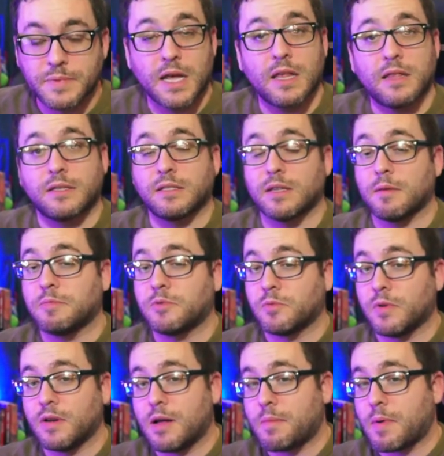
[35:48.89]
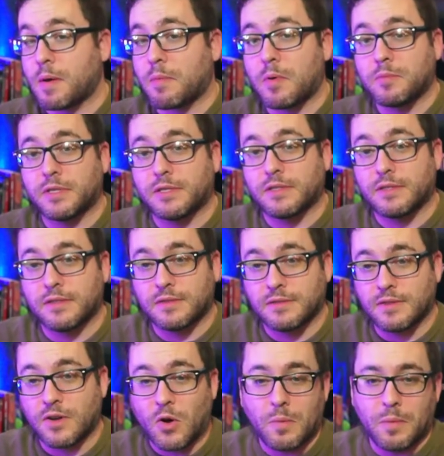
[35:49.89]
Yeah, the subs went up. I'm almost
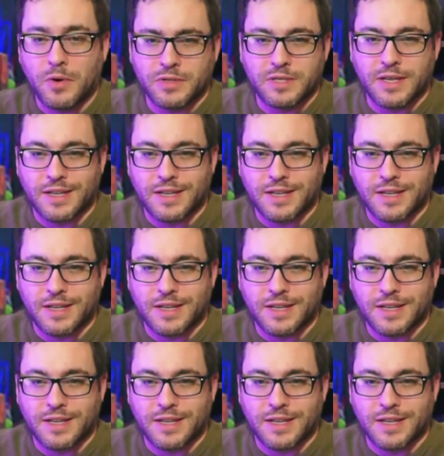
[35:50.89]
almost.